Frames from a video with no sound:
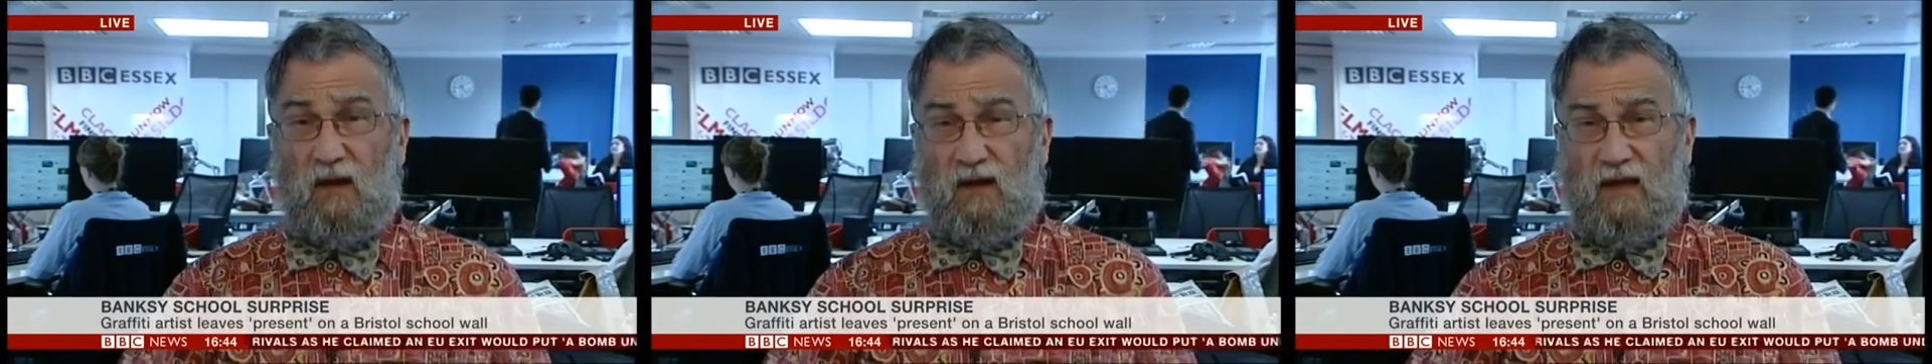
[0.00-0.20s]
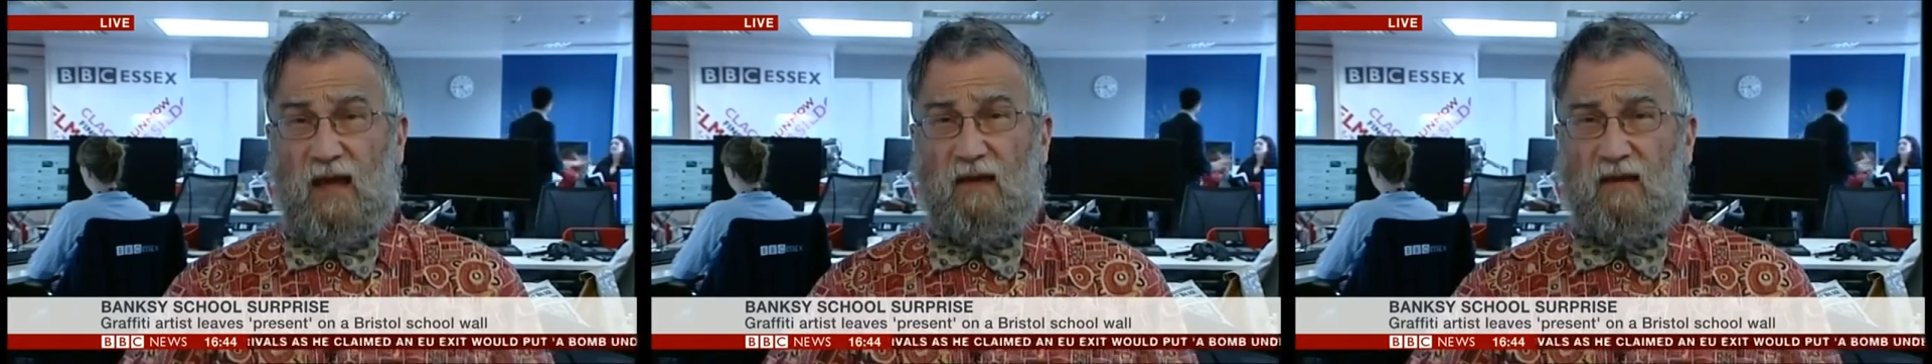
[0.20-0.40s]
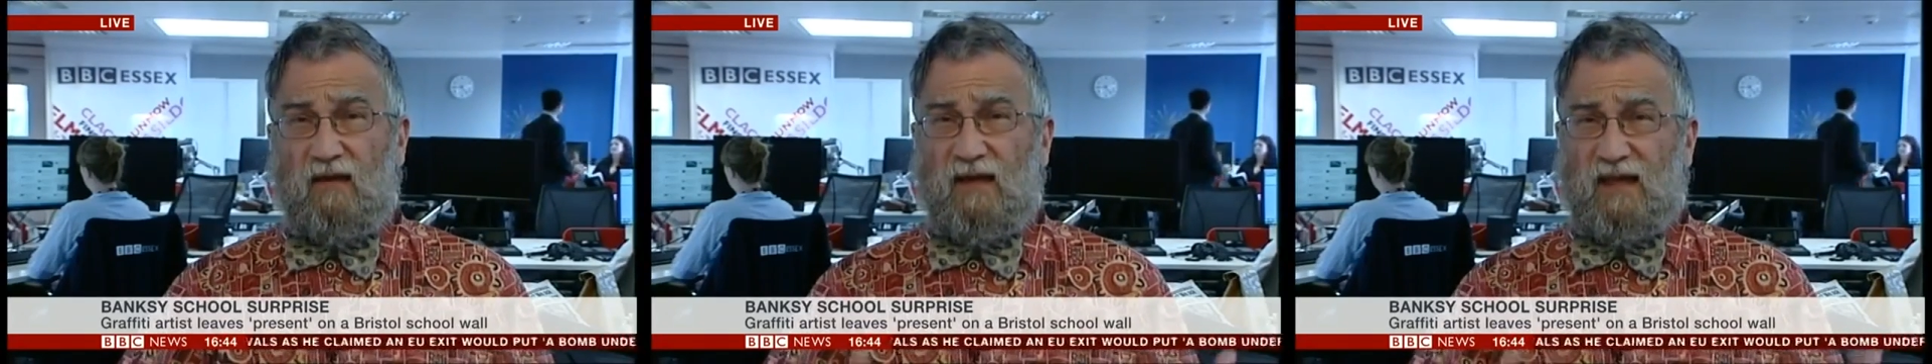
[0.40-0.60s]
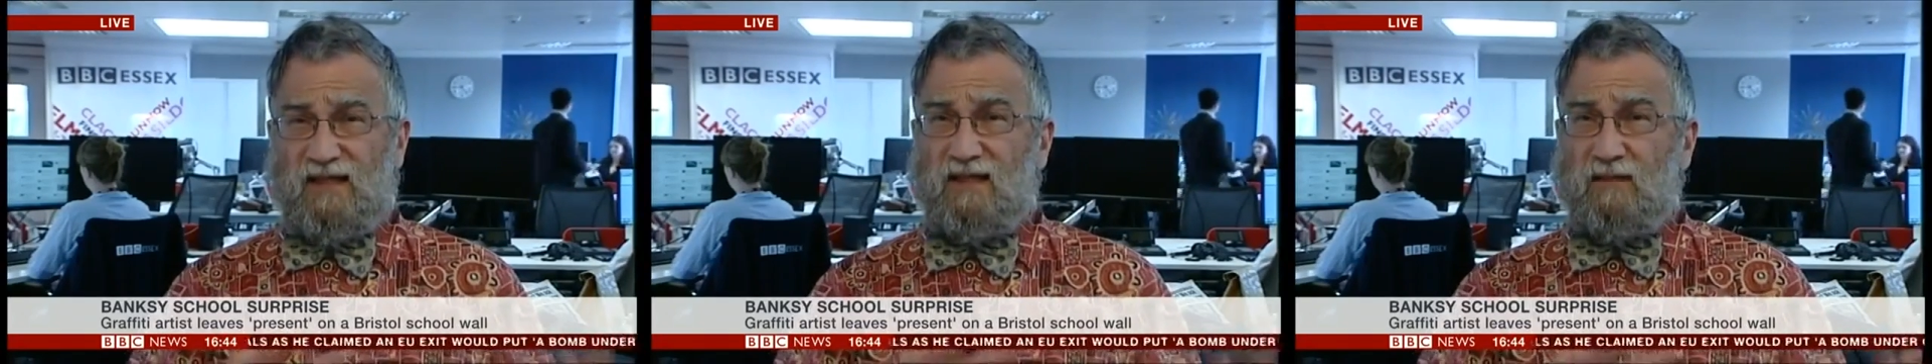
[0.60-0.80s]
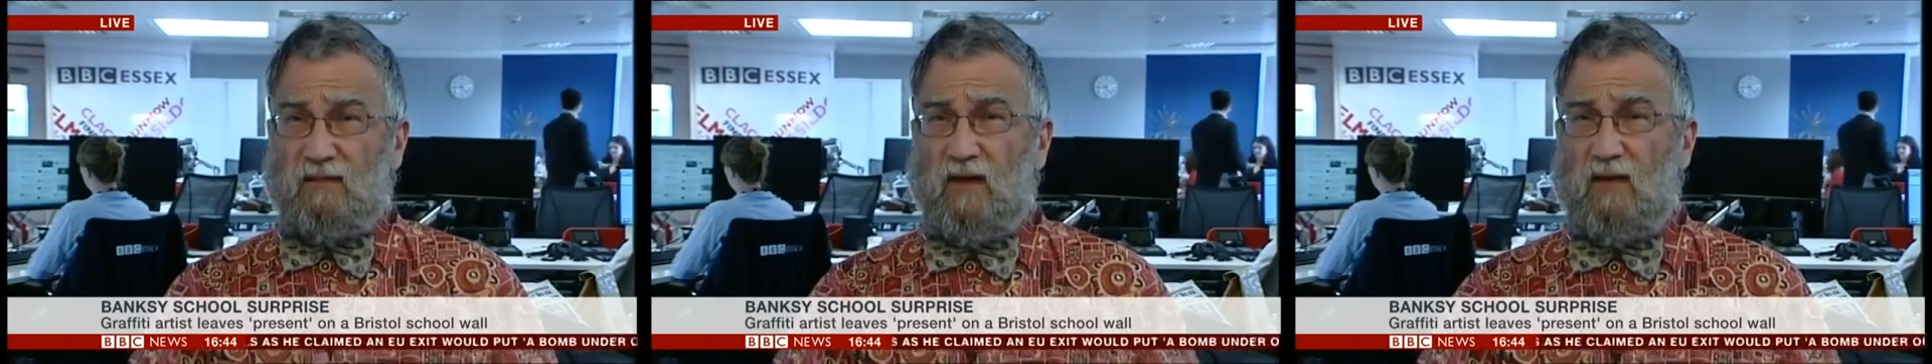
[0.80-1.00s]
Again,
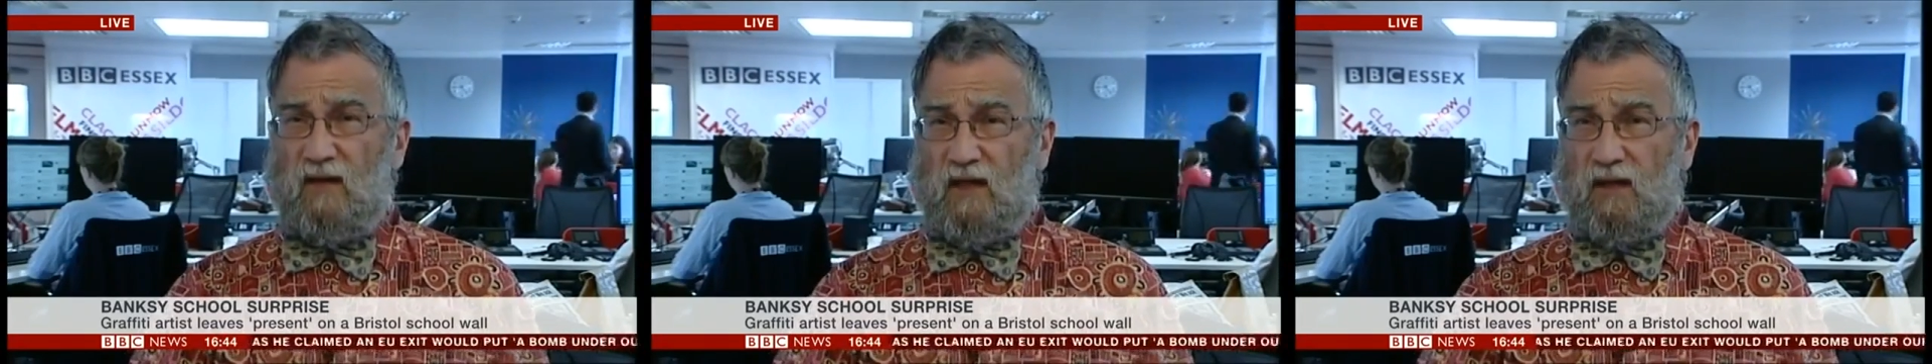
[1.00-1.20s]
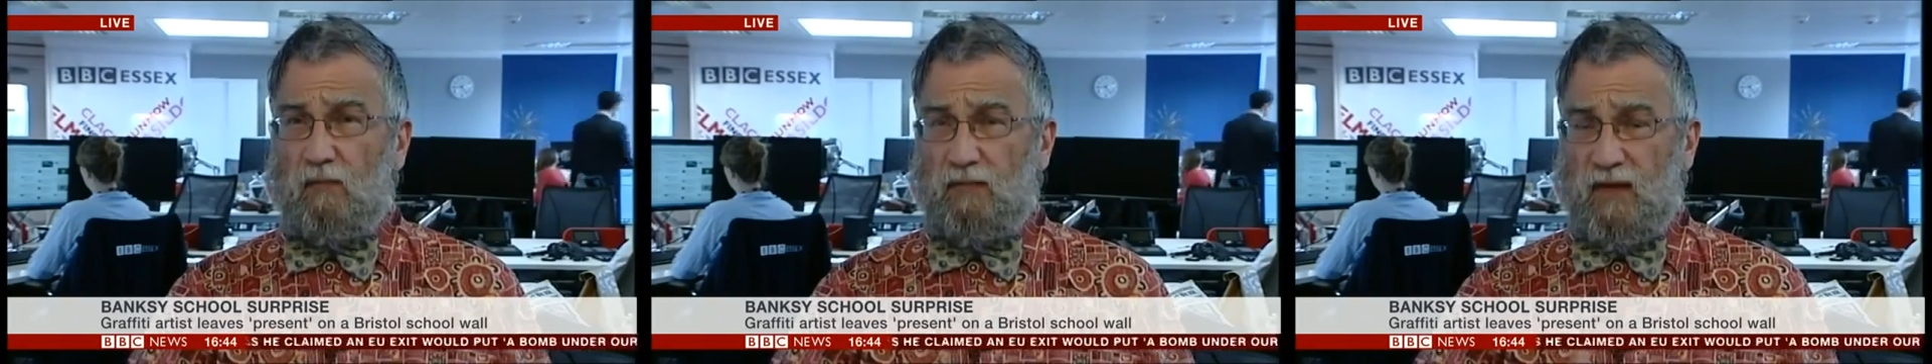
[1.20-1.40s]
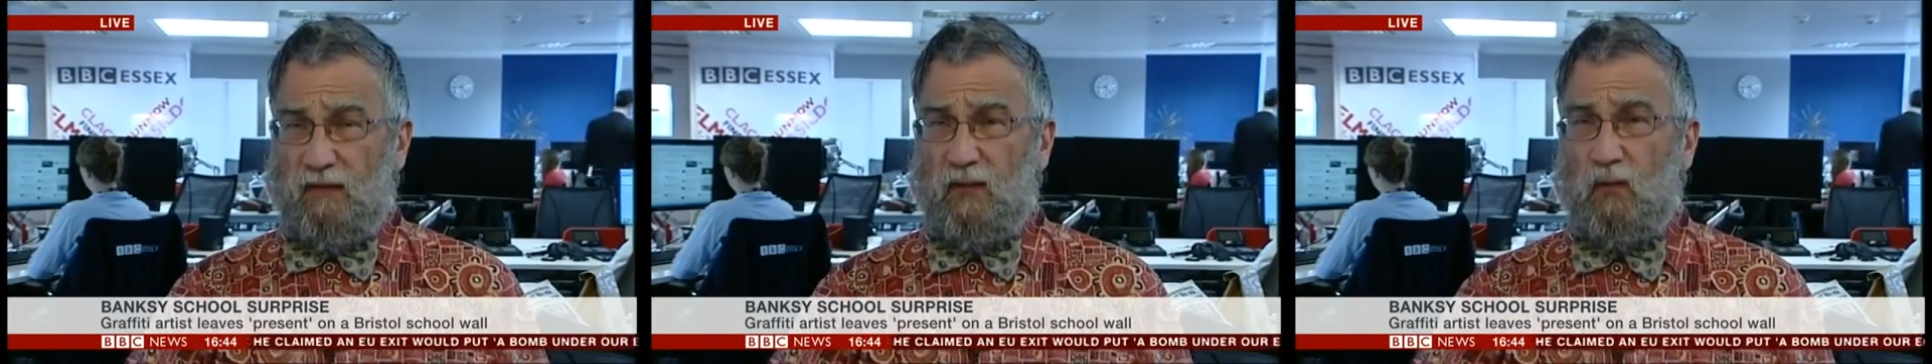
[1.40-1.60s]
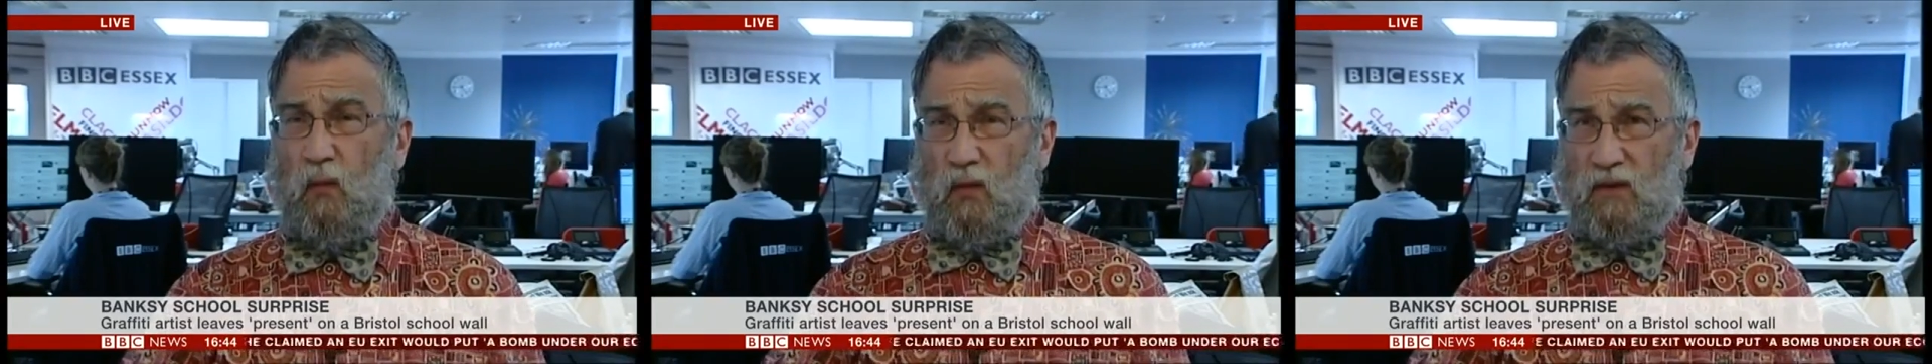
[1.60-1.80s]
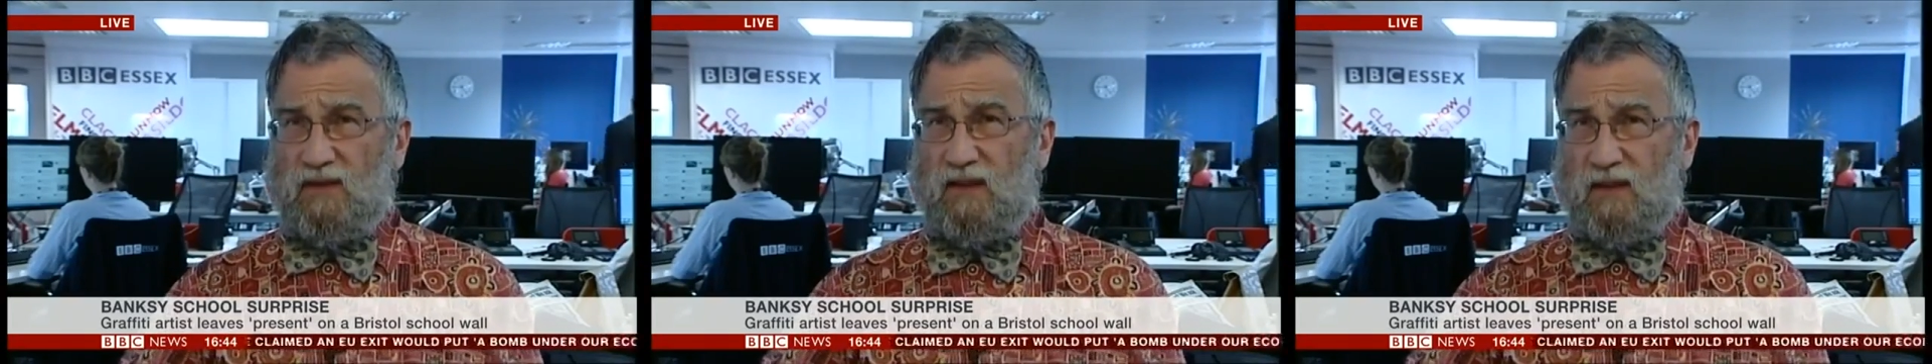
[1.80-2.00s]
that's the market, people
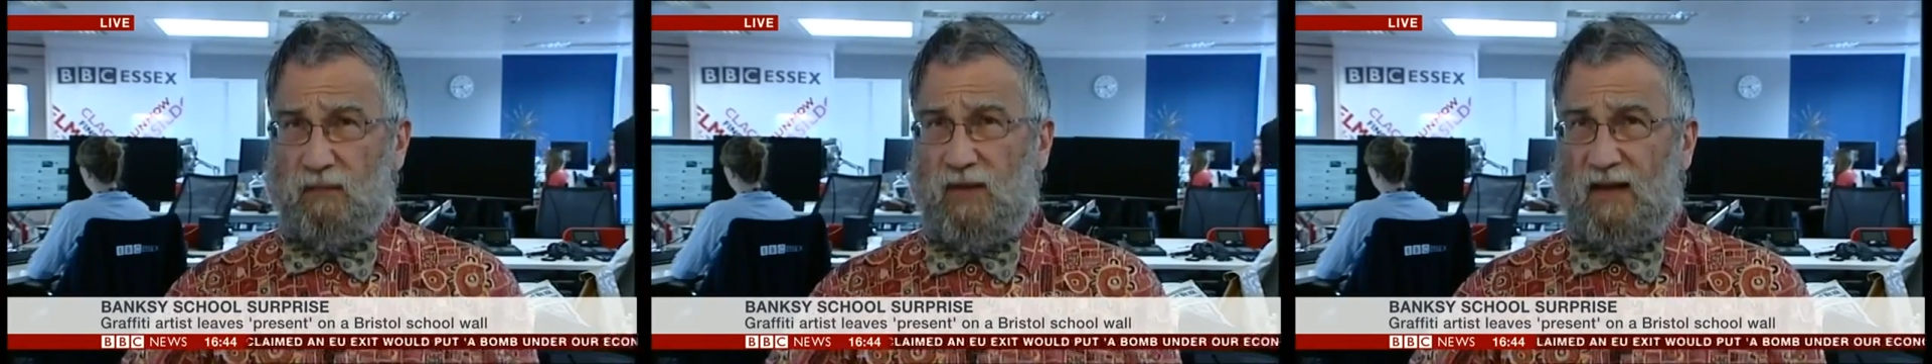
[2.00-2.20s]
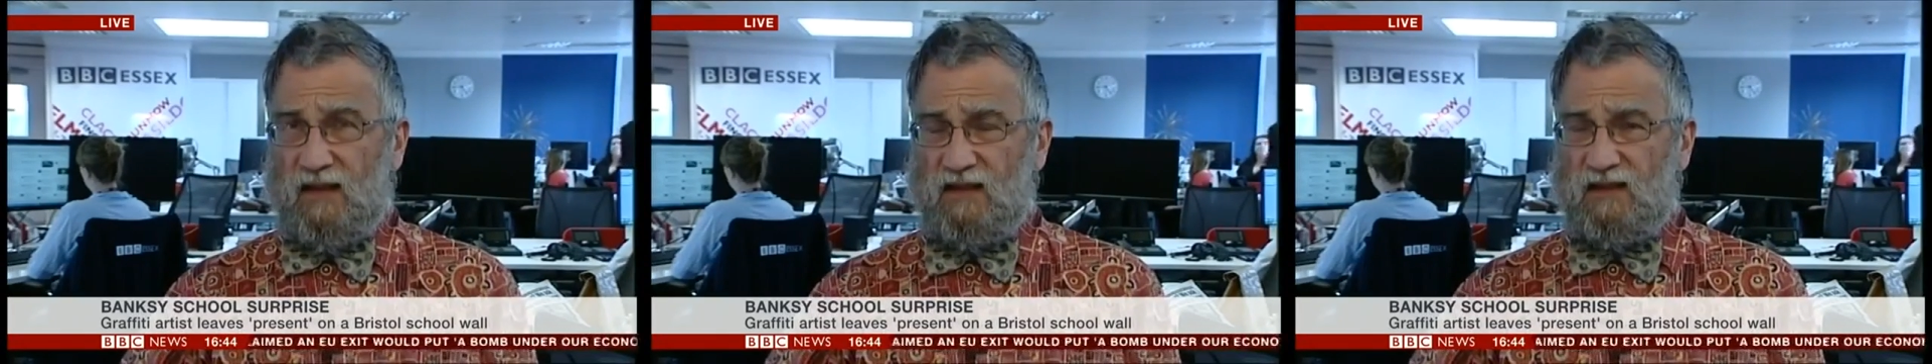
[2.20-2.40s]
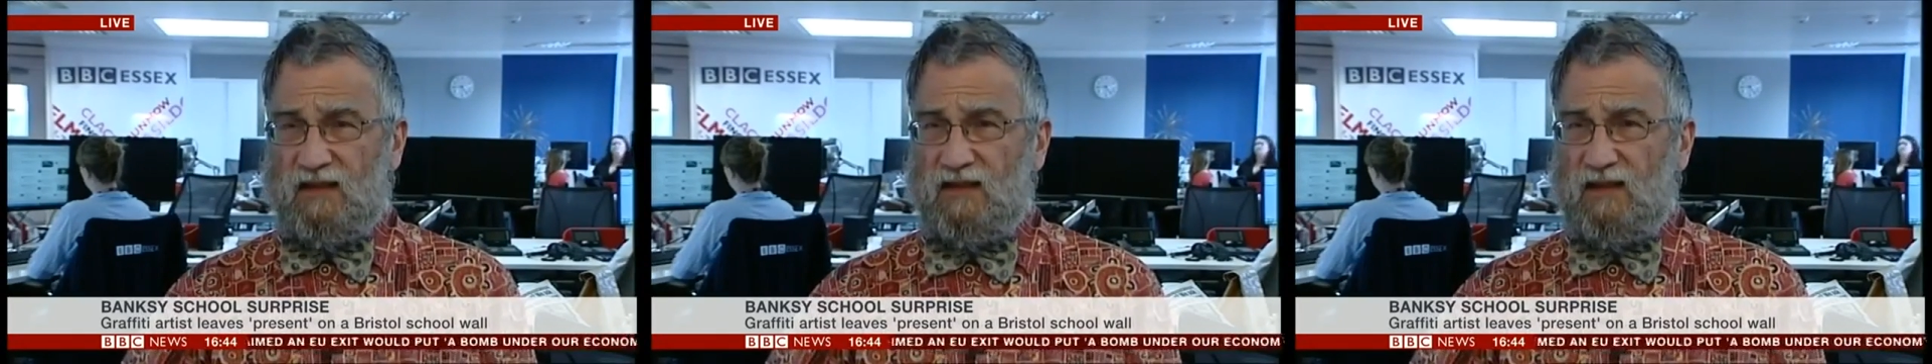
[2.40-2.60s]
wanting a Banksy.